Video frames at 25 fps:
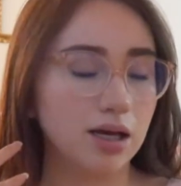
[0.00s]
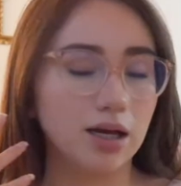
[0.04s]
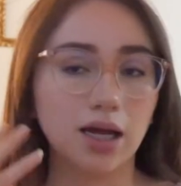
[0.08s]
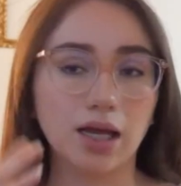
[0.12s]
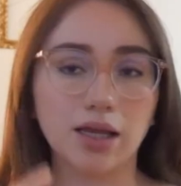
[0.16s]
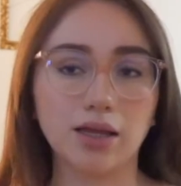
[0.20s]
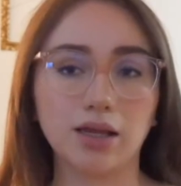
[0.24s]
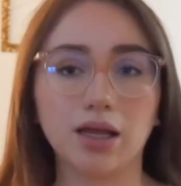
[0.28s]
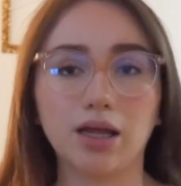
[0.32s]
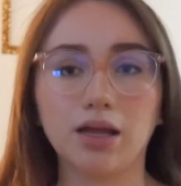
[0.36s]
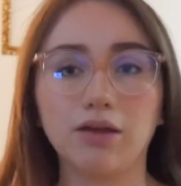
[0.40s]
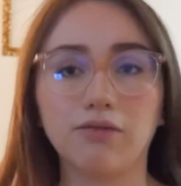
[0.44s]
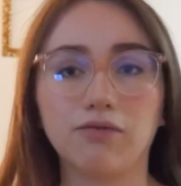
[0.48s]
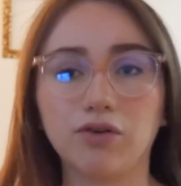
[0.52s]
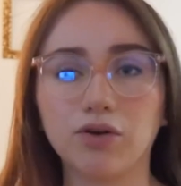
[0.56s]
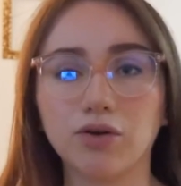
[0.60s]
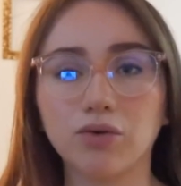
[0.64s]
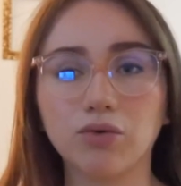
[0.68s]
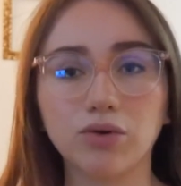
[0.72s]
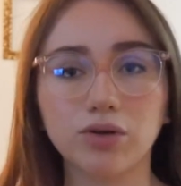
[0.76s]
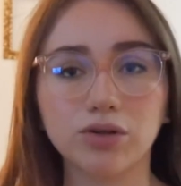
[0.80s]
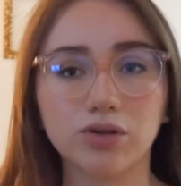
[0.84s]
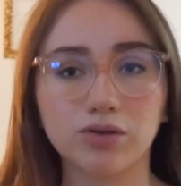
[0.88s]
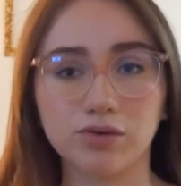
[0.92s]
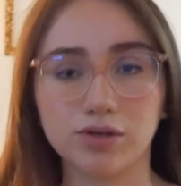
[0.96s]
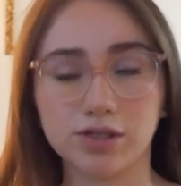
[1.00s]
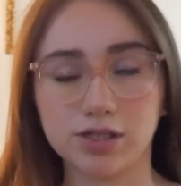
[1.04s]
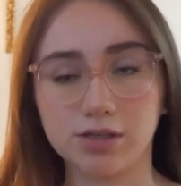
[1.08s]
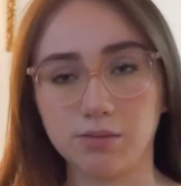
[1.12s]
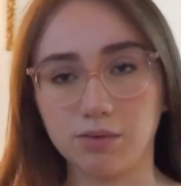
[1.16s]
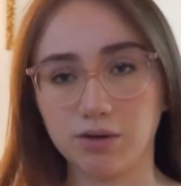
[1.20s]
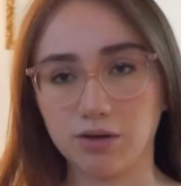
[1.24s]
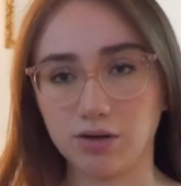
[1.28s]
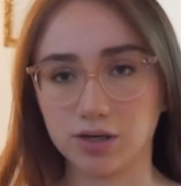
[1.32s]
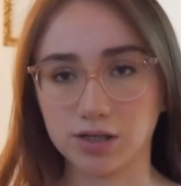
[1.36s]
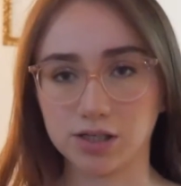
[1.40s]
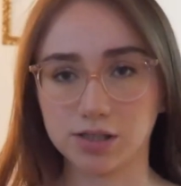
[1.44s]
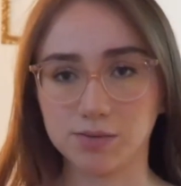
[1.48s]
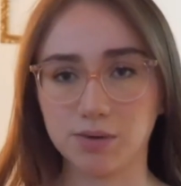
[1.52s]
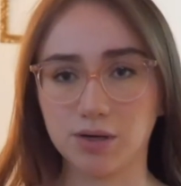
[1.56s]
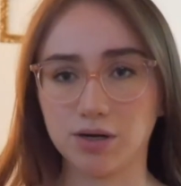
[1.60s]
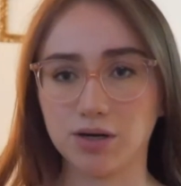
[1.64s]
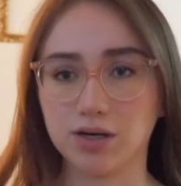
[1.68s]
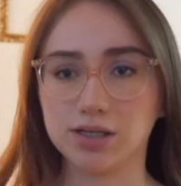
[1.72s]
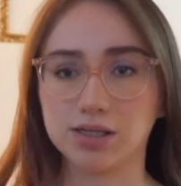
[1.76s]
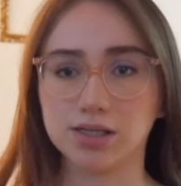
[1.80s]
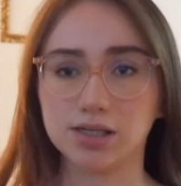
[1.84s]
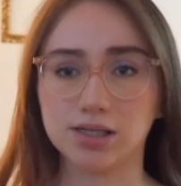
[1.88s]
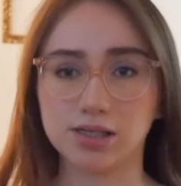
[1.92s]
and if you're going through a similar experience,